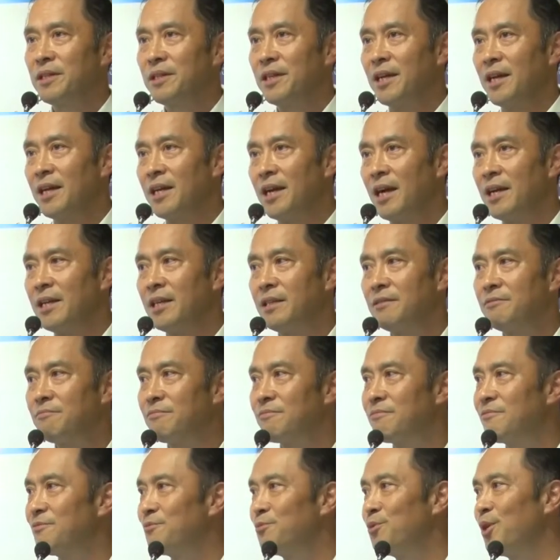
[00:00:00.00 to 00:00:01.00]
and I didn't
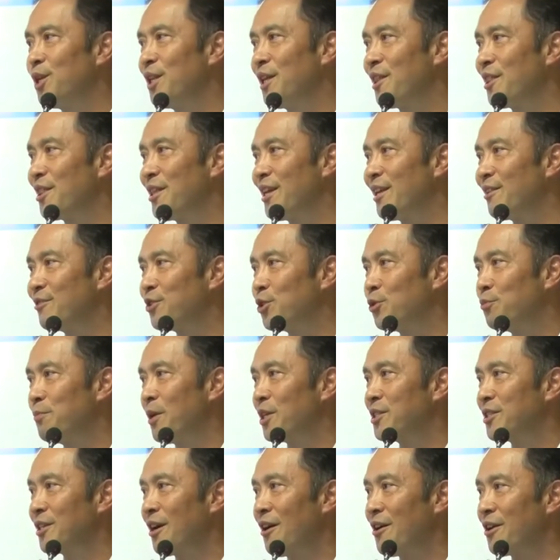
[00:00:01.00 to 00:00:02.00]
really think too
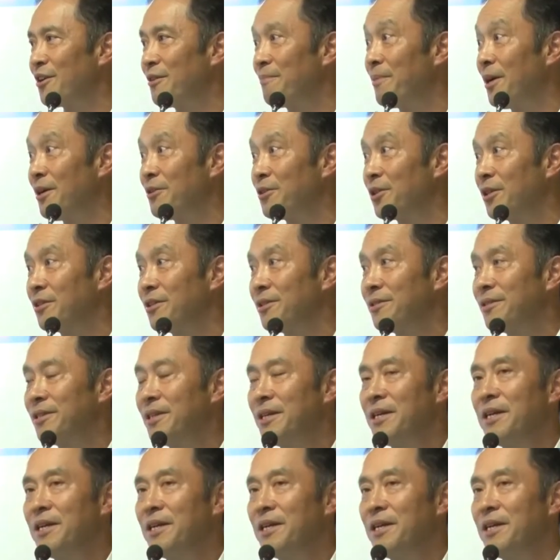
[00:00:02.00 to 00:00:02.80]
much hard about it.